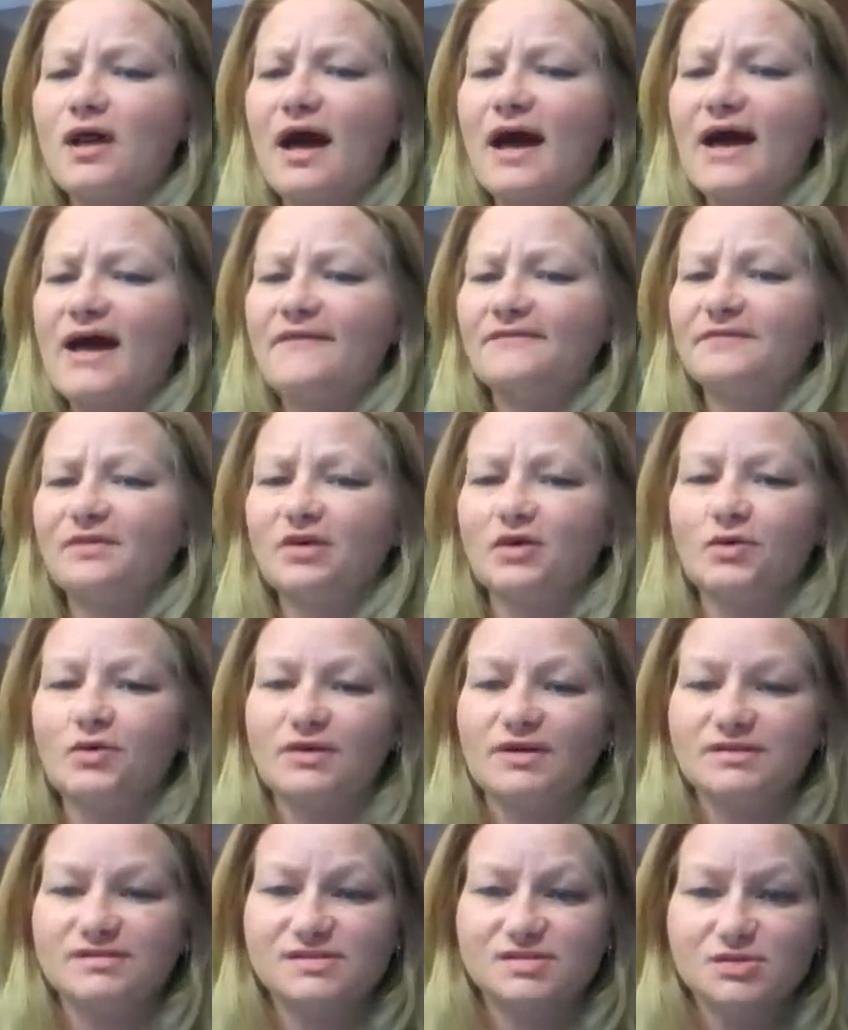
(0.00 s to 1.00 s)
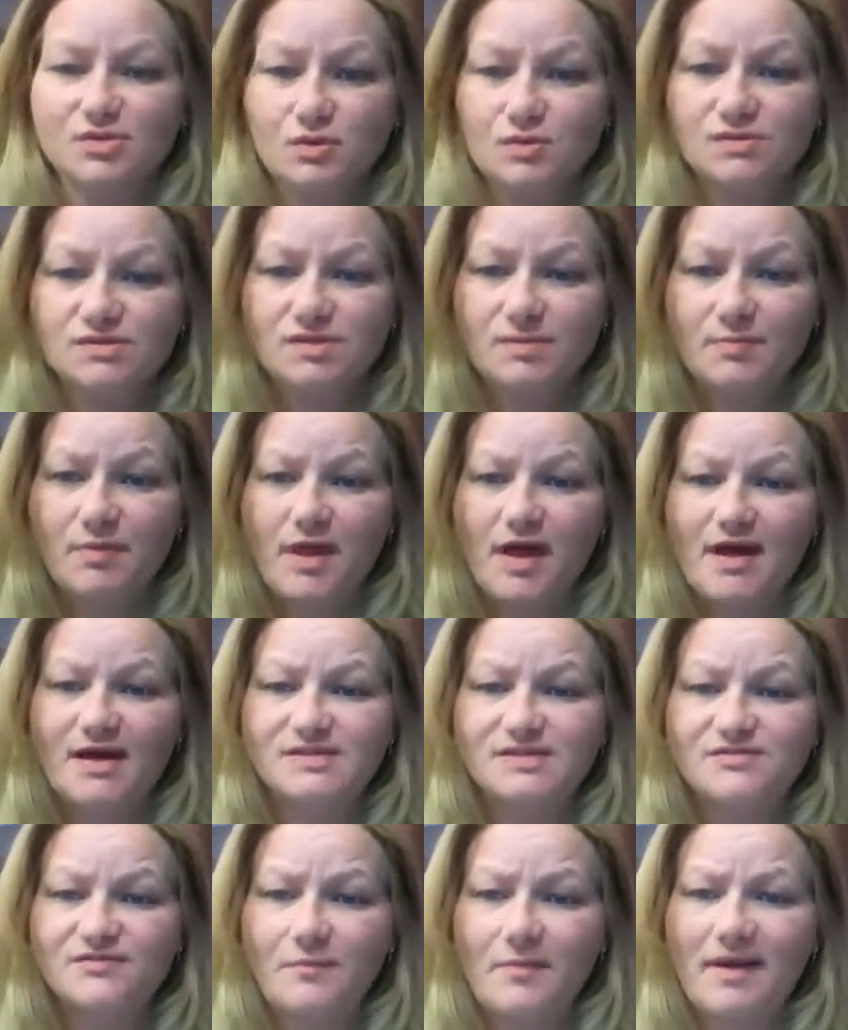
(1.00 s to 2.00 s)
I have to go get school
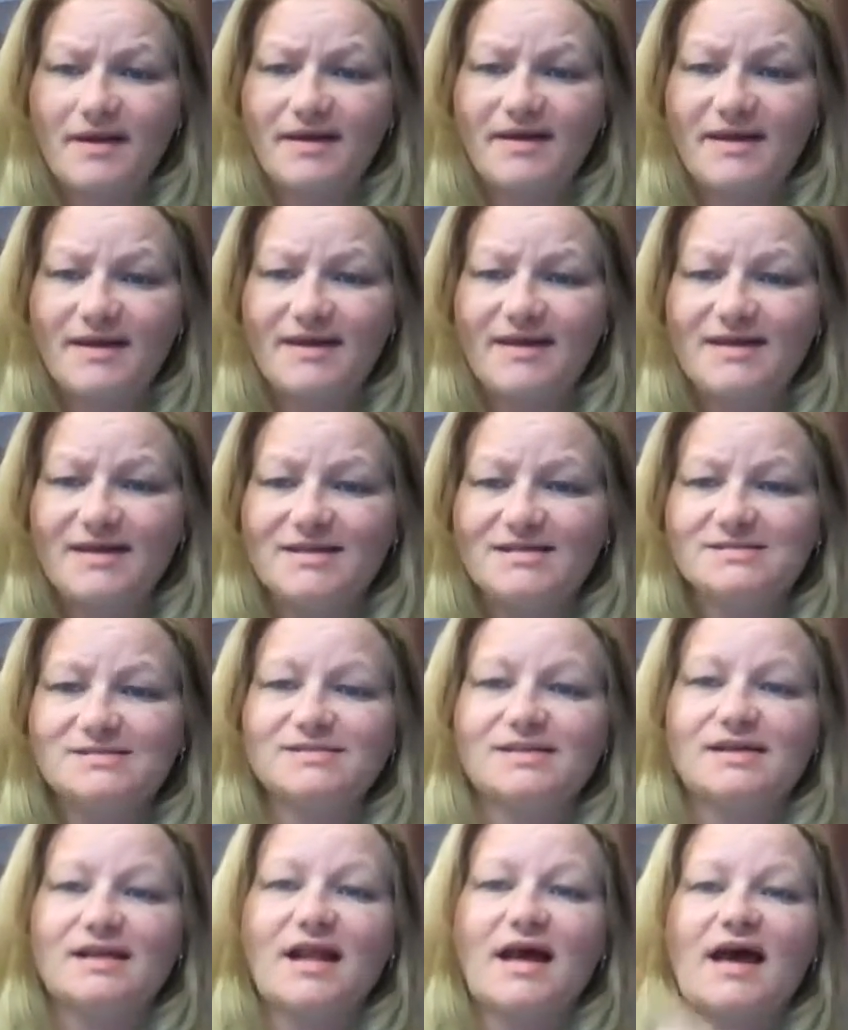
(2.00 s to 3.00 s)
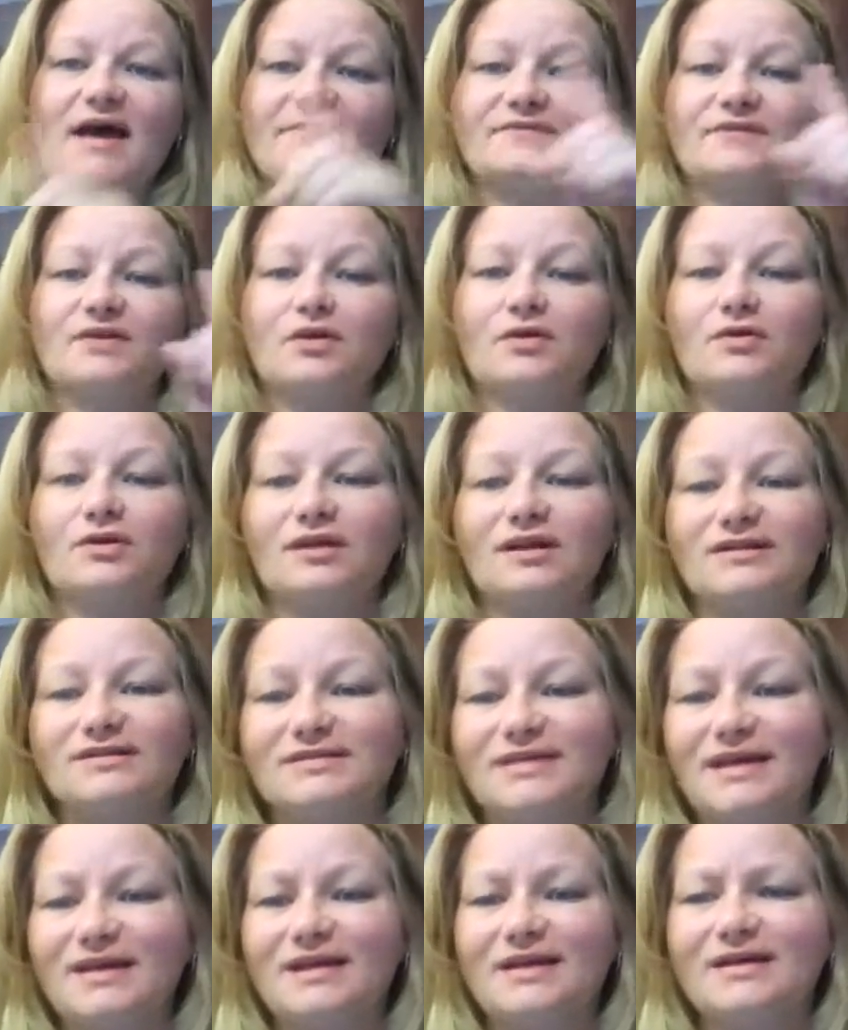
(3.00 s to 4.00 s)
supplies for my kids, then I have to go to the
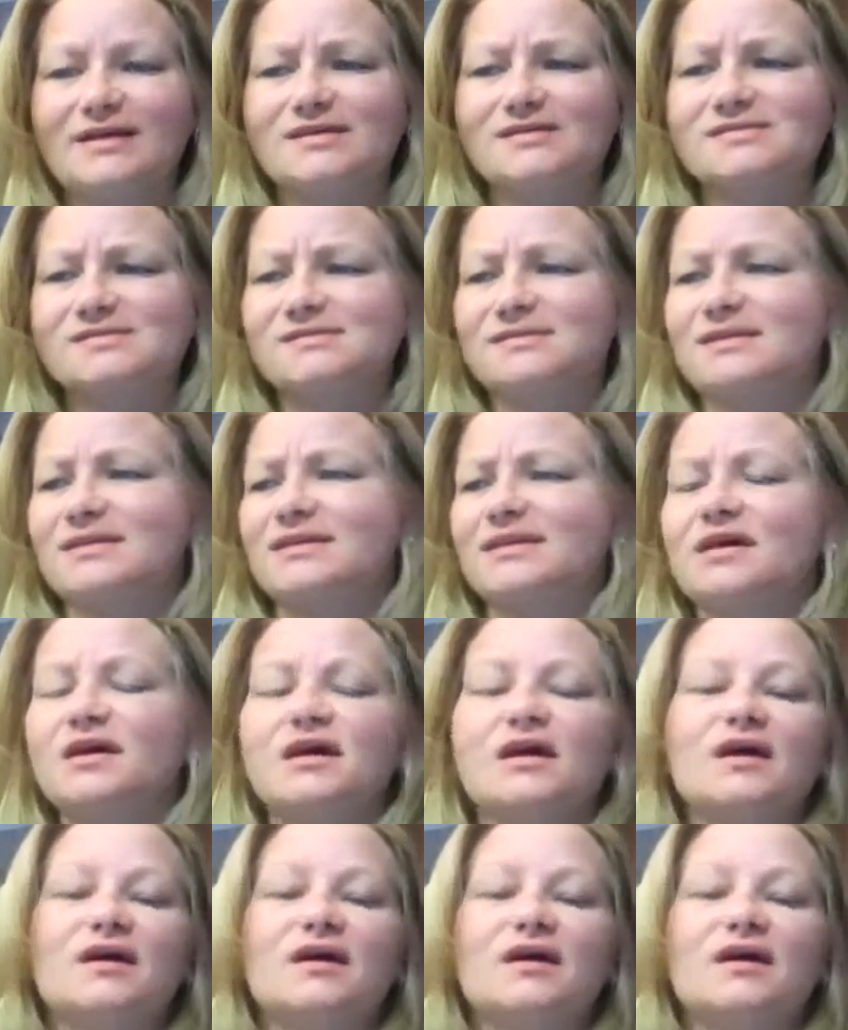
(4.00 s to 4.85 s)
dentist, and